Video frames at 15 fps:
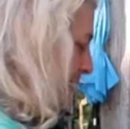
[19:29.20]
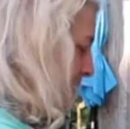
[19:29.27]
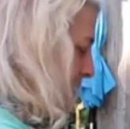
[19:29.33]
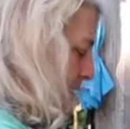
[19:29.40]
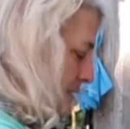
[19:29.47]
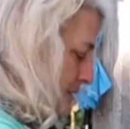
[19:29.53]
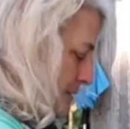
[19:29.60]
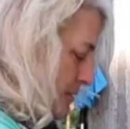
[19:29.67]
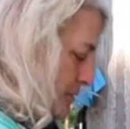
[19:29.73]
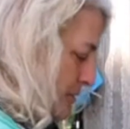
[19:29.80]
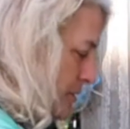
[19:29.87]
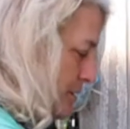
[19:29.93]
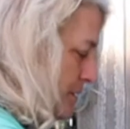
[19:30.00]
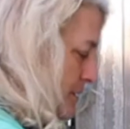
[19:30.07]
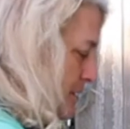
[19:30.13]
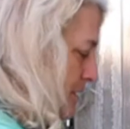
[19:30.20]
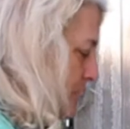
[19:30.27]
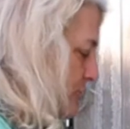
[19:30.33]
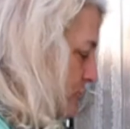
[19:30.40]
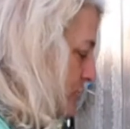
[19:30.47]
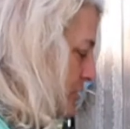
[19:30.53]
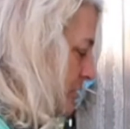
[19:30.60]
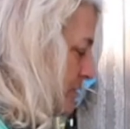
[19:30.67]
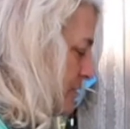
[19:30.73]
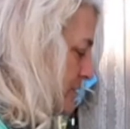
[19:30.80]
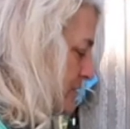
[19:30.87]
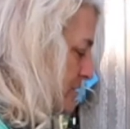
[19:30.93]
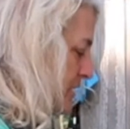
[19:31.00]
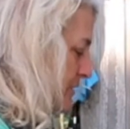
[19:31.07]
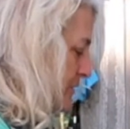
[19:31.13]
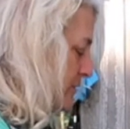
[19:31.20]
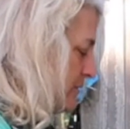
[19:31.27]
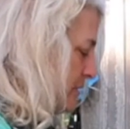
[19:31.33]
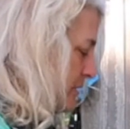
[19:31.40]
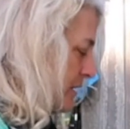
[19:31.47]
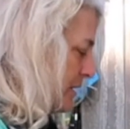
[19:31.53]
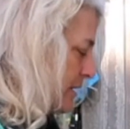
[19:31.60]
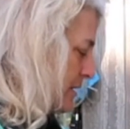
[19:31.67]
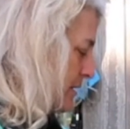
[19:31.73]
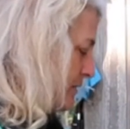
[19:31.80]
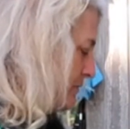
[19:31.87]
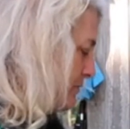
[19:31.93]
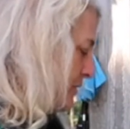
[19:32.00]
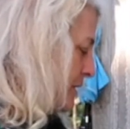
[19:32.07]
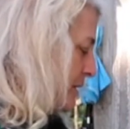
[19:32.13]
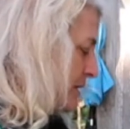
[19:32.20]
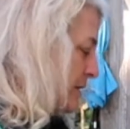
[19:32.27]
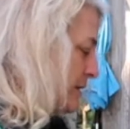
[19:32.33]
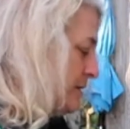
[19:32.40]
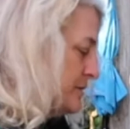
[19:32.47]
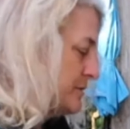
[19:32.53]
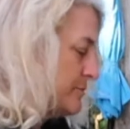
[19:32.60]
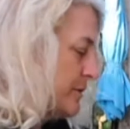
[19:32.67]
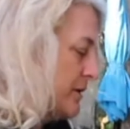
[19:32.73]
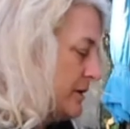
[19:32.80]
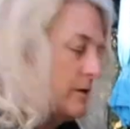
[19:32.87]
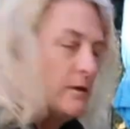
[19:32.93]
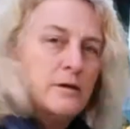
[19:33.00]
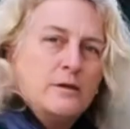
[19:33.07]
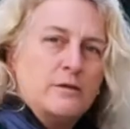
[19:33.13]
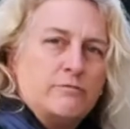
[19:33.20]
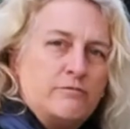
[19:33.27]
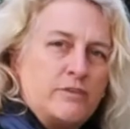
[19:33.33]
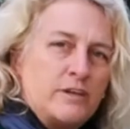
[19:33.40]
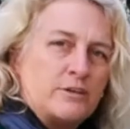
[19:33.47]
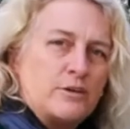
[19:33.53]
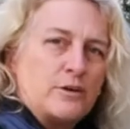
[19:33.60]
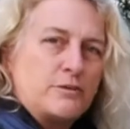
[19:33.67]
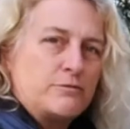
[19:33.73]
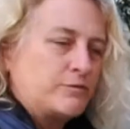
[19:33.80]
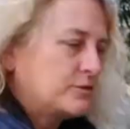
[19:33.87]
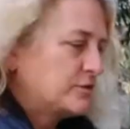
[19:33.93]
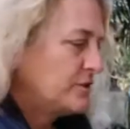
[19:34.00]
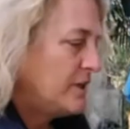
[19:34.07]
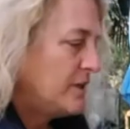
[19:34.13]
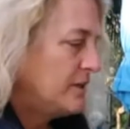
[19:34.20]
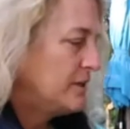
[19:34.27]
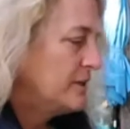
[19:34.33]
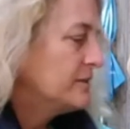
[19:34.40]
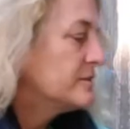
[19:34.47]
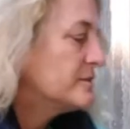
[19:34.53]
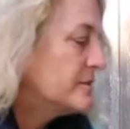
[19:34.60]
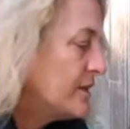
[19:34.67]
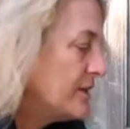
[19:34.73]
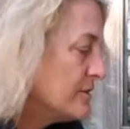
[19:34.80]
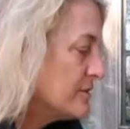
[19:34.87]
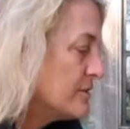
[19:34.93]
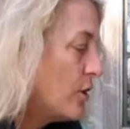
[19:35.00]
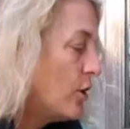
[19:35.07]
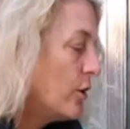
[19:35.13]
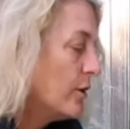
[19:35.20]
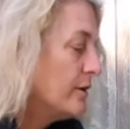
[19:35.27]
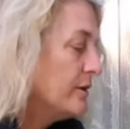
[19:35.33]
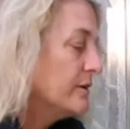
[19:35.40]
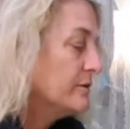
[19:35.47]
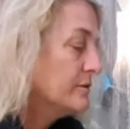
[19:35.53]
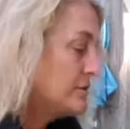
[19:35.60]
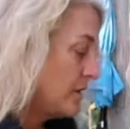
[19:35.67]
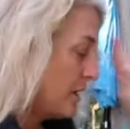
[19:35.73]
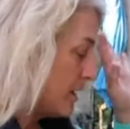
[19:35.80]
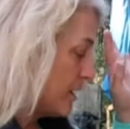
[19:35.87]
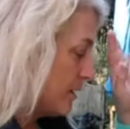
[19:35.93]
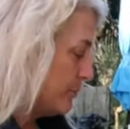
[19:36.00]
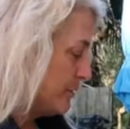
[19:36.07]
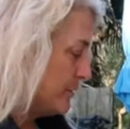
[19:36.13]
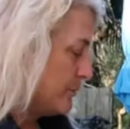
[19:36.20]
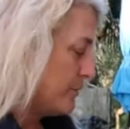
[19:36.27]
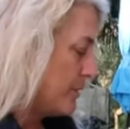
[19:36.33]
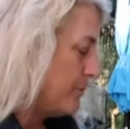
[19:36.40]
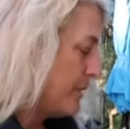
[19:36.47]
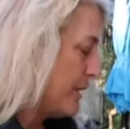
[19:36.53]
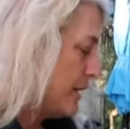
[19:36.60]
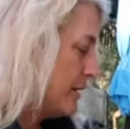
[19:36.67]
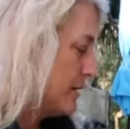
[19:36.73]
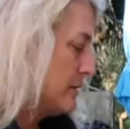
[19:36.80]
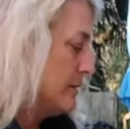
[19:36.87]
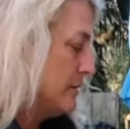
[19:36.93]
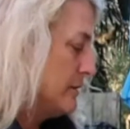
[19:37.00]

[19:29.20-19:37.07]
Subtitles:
And I'll show you the tether that I have. It's my Vanguard first aid kit, stays on top in my bag.